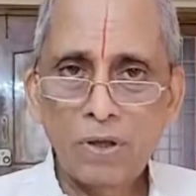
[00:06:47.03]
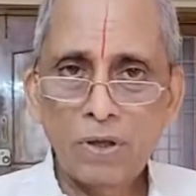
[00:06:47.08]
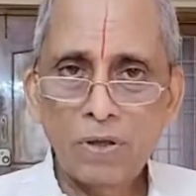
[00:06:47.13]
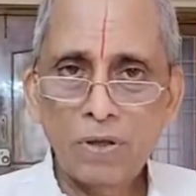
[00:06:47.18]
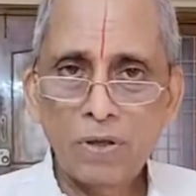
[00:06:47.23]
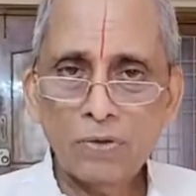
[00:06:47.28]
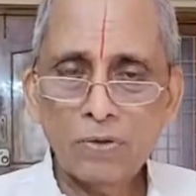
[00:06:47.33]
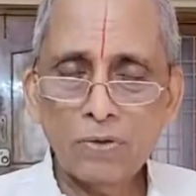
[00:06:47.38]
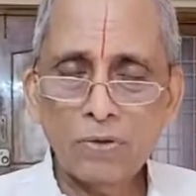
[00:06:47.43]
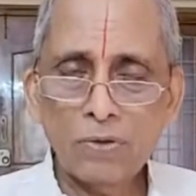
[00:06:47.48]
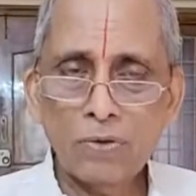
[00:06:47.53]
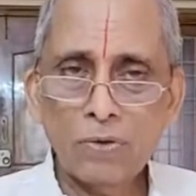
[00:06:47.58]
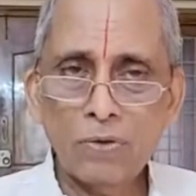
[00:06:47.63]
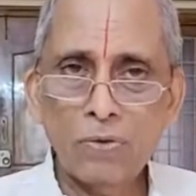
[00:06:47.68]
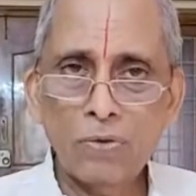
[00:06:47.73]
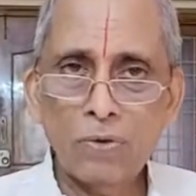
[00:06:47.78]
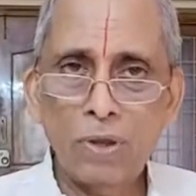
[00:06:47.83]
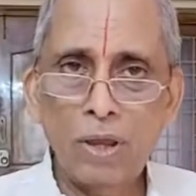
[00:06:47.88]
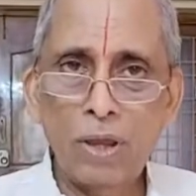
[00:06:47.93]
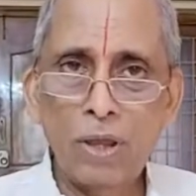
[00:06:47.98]
So
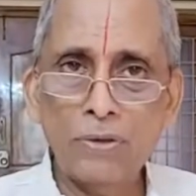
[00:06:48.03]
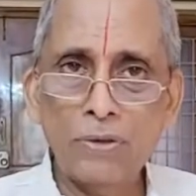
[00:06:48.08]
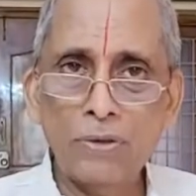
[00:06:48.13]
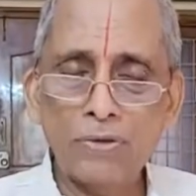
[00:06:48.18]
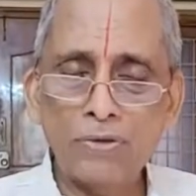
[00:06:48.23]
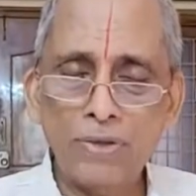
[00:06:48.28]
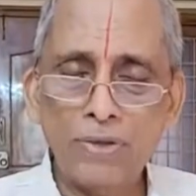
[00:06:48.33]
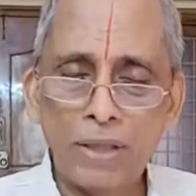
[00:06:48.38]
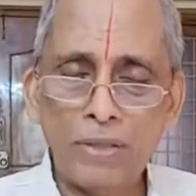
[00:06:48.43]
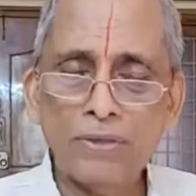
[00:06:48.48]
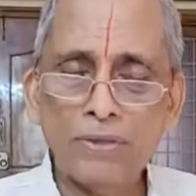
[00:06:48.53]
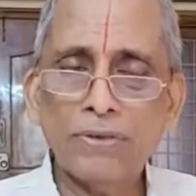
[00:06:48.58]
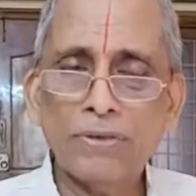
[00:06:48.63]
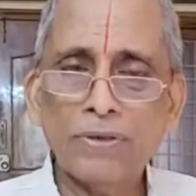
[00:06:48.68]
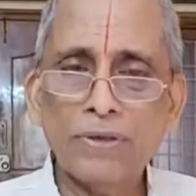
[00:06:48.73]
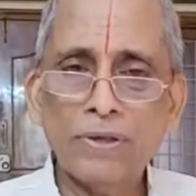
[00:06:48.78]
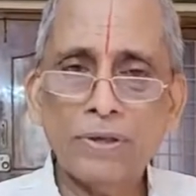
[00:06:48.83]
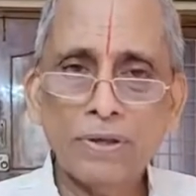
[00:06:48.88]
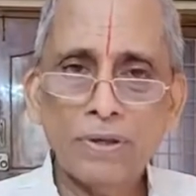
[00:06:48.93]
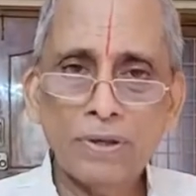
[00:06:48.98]
through each
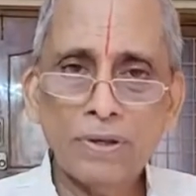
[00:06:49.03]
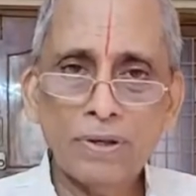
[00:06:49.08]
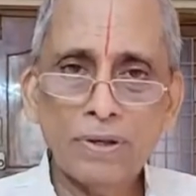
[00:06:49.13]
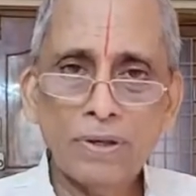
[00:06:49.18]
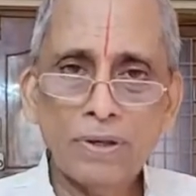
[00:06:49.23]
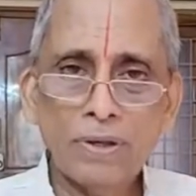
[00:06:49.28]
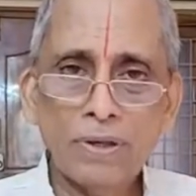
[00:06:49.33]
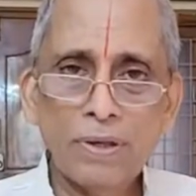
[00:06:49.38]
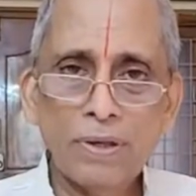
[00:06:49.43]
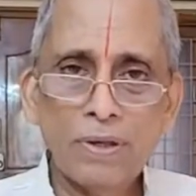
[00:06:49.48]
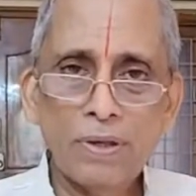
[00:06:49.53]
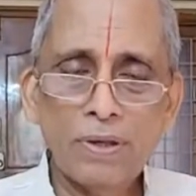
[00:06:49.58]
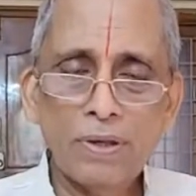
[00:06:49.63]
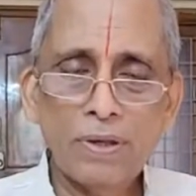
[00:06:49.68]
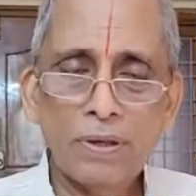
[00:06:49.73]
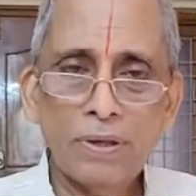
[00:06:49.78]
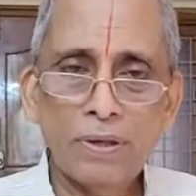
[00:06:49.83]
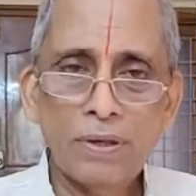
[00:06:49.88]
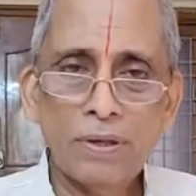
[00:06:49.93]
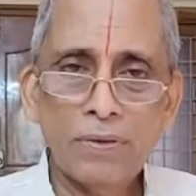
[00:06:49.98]
sense,
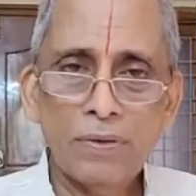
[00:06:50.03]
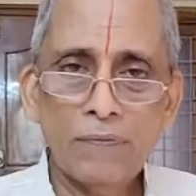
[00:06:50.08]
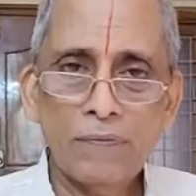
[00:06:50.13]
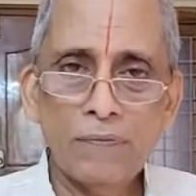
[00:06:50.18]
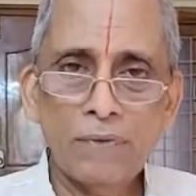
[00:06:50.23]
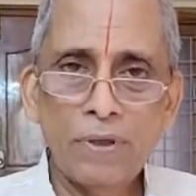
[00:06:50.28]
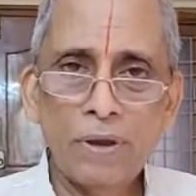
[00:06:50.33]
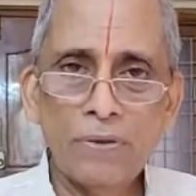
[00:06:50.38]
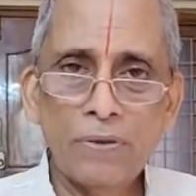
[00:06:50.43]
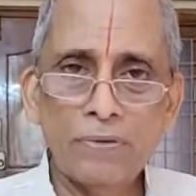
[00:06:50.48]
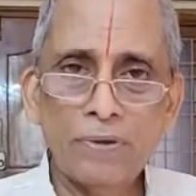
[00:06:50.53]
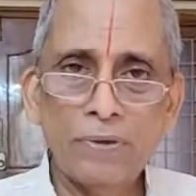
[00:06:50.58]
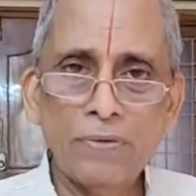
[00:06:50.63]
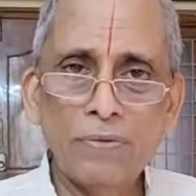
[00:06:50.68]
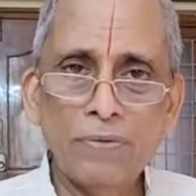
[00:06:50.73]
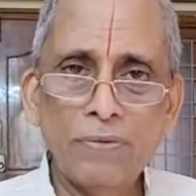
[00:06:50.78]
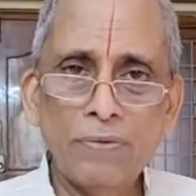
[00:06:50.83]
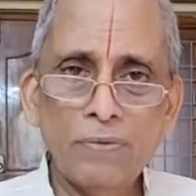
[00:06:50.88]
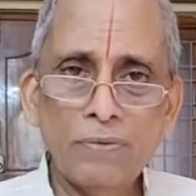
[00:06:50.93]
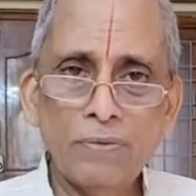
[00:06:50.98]
we
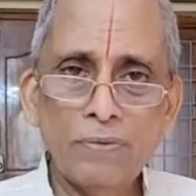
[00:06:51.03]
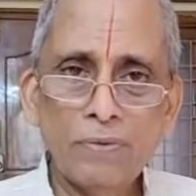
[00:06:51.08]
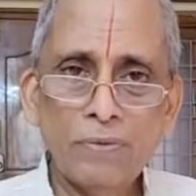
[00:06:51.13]
receive